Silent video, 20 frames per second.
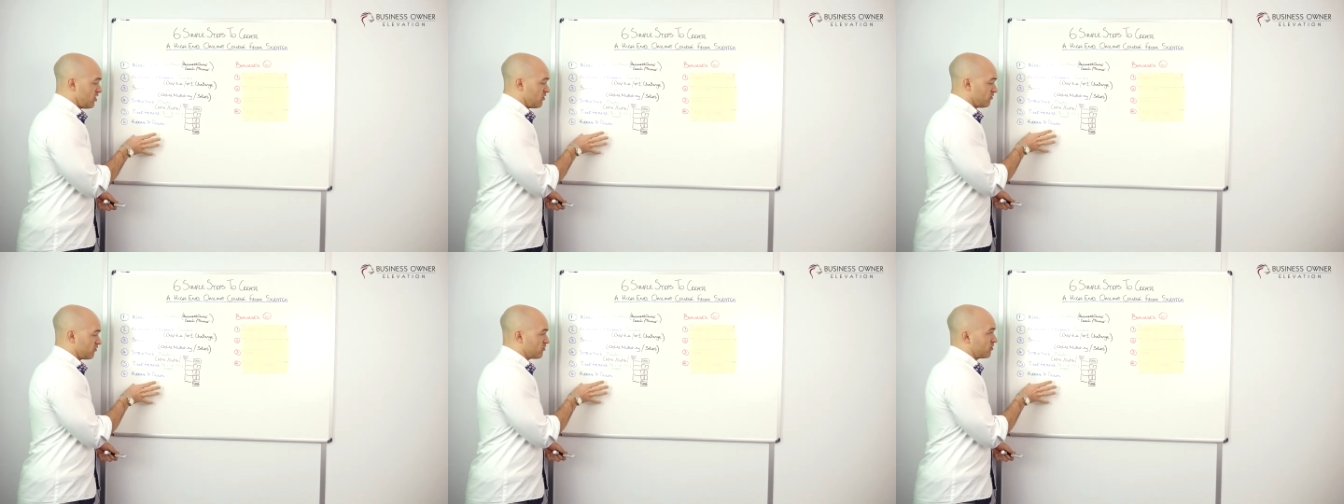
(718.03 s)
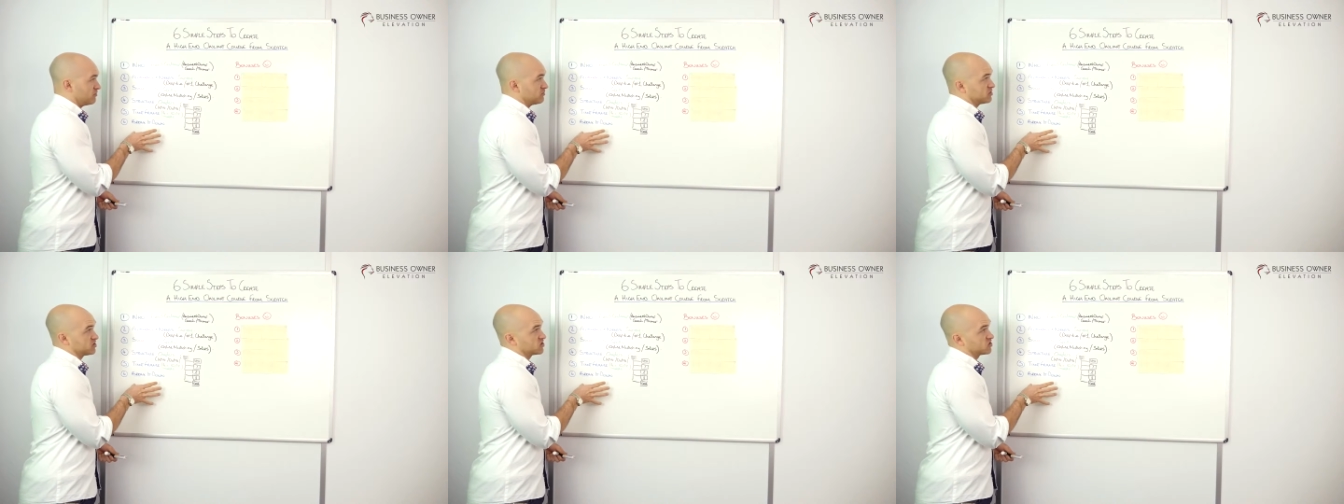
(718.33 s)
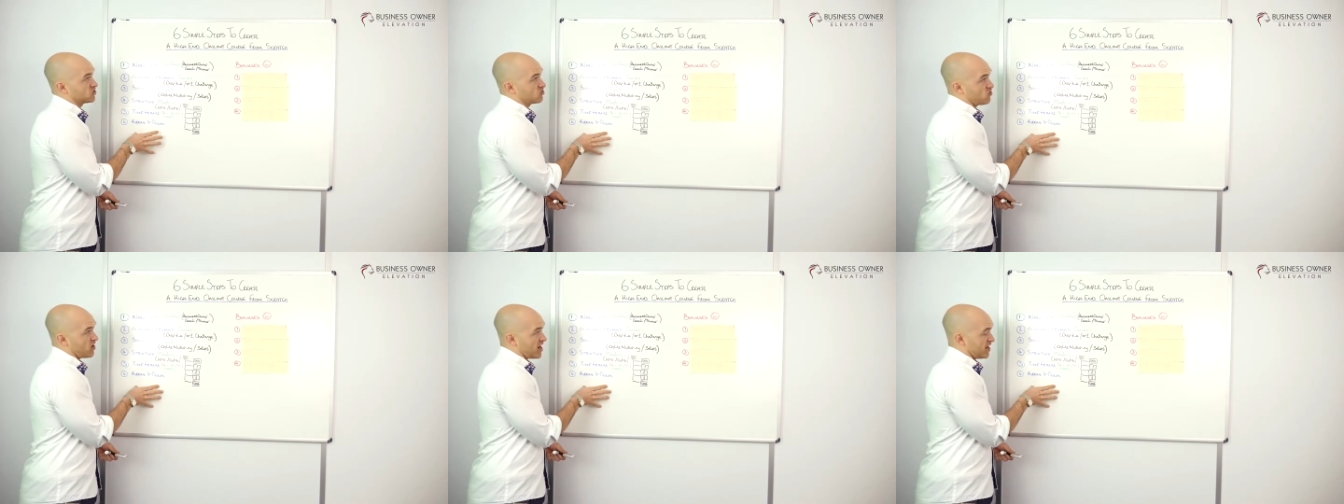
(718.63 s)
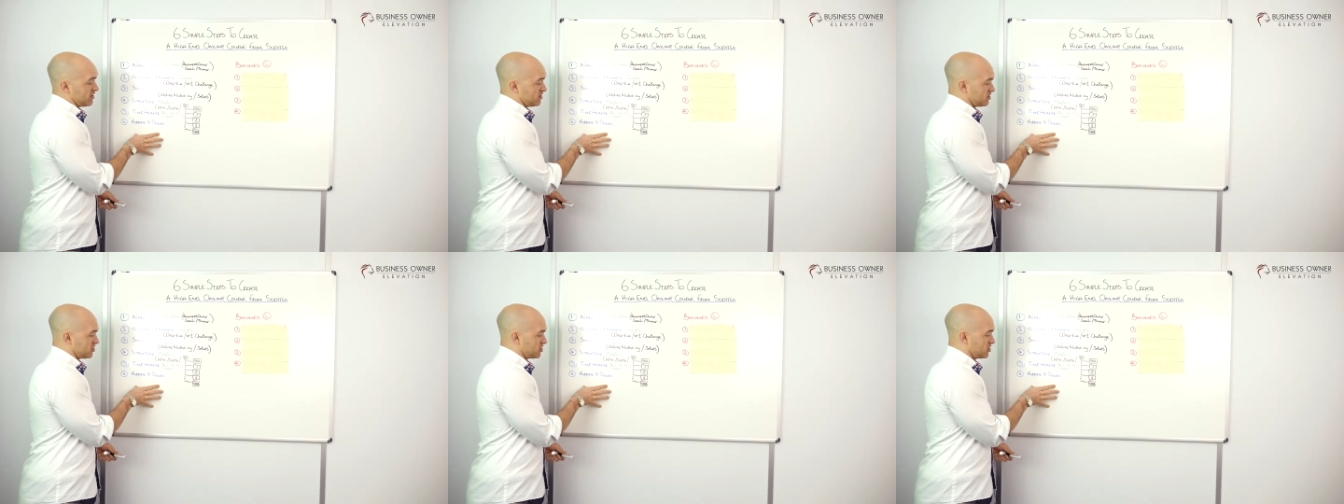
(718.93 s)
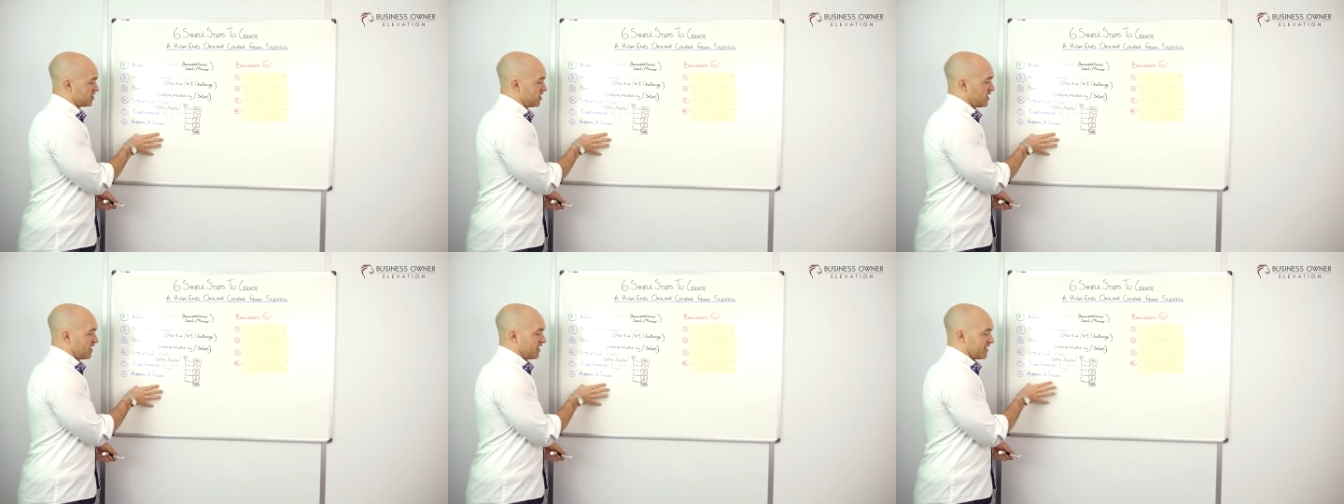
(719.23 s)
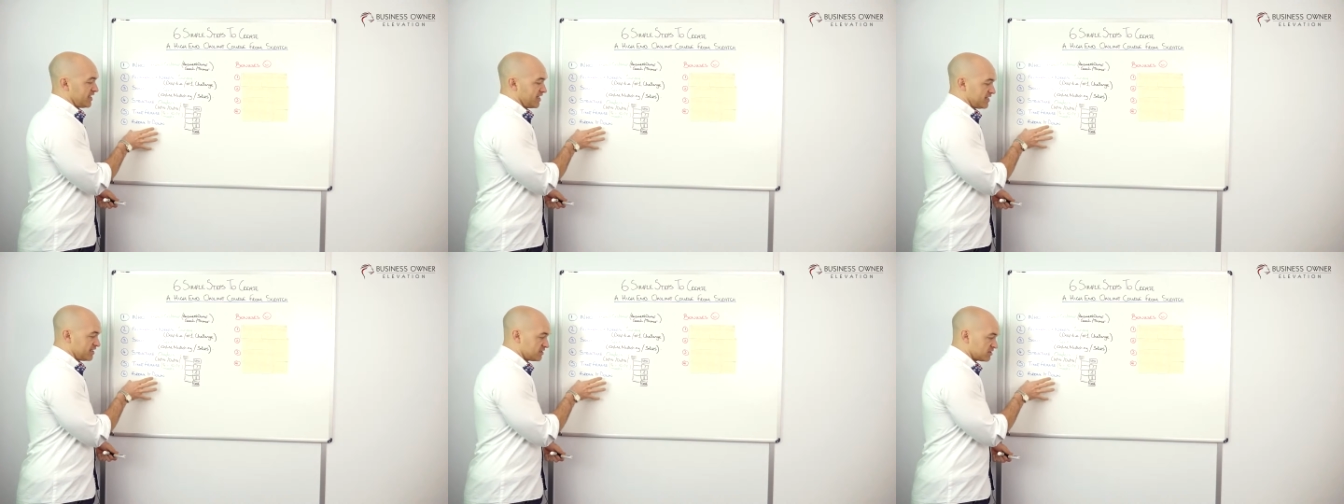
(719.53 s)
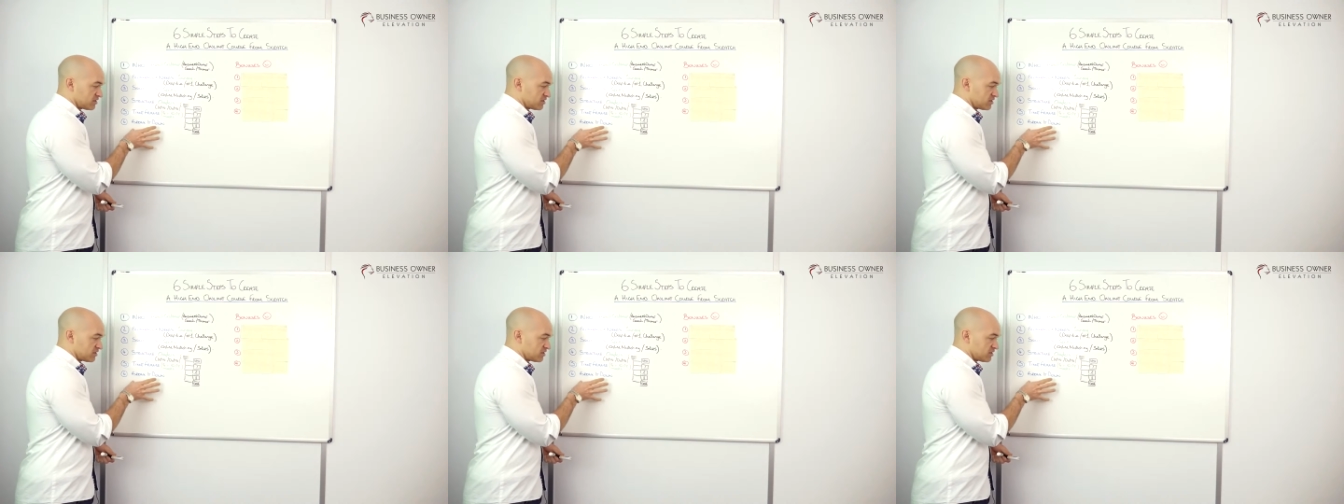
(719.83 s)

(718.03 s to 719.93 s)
from scratch is